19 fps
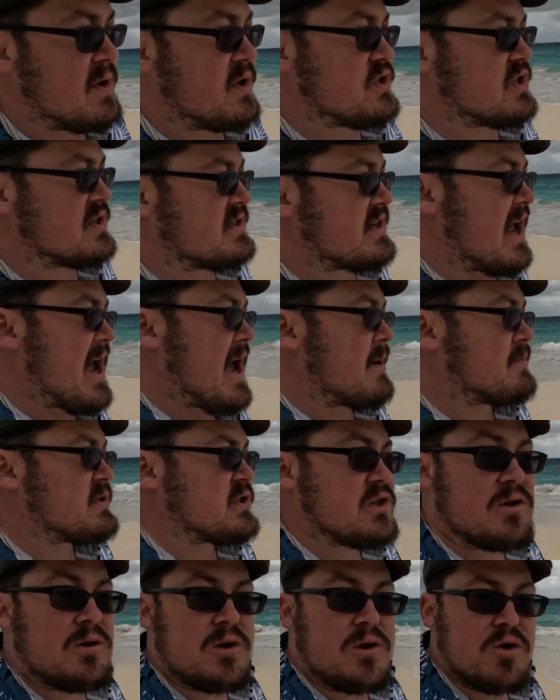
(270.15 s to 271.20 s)
beaches,
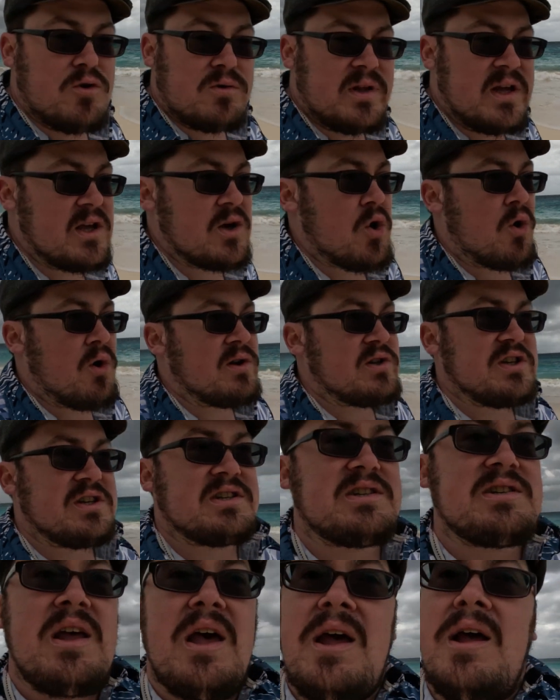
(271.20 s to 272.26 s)
absolutely gorgeous.